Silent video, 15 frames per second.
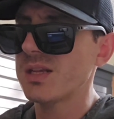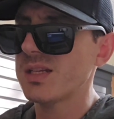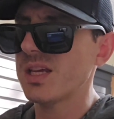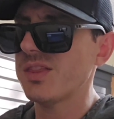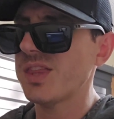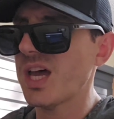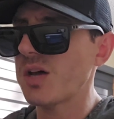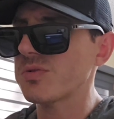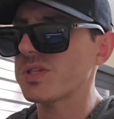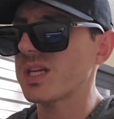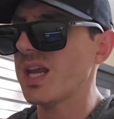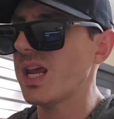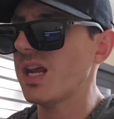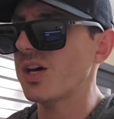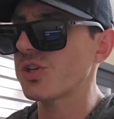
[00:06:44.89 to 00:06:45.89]

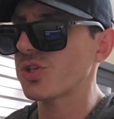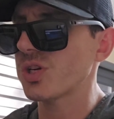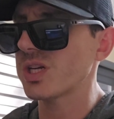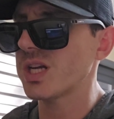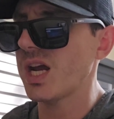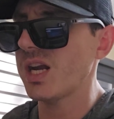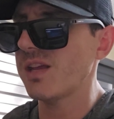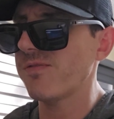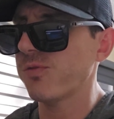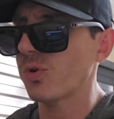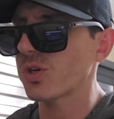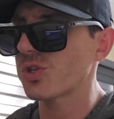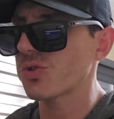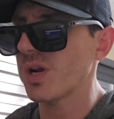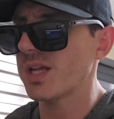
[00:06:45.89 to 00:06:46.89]

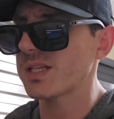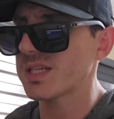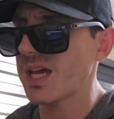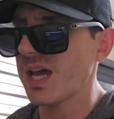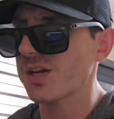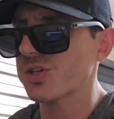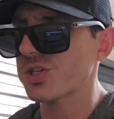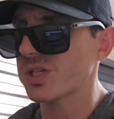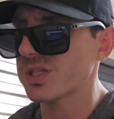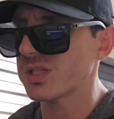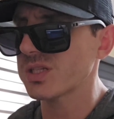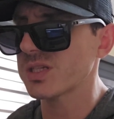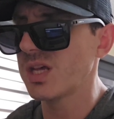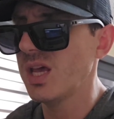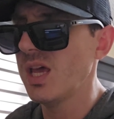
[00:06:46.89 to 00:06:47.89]
10,894
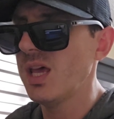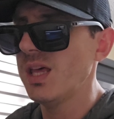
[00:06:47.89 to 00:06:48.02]
transactions.